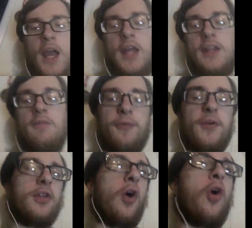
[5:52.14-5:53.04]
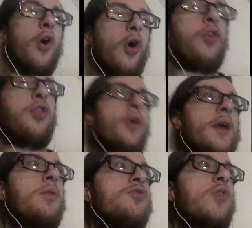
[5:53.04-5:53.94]
I didn't feel the whole
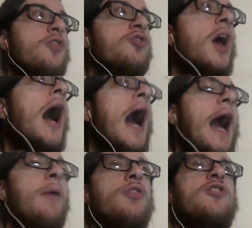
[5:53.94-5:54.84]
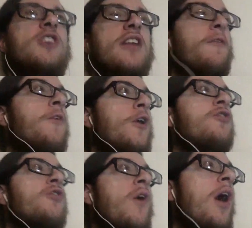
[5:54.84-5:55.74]
thing was rushed. I will say the
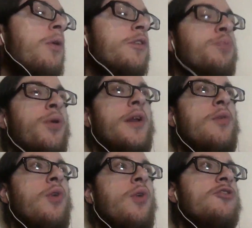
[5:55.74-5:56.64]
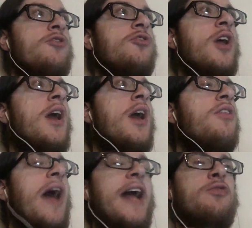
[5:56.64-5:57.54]
first fall was pretty rushed.
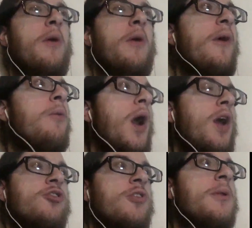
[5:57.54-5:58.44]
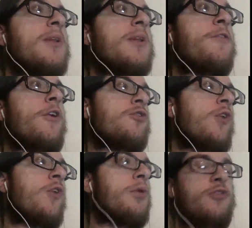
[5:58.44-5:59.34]
That's what felt rushed to me. The first
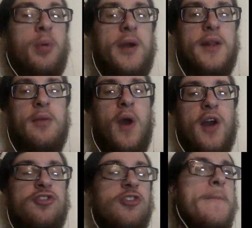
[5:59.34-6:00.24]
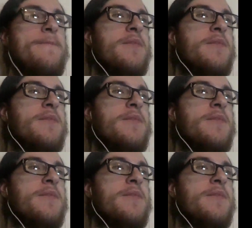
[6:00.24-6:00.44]
fall was pretty rushed.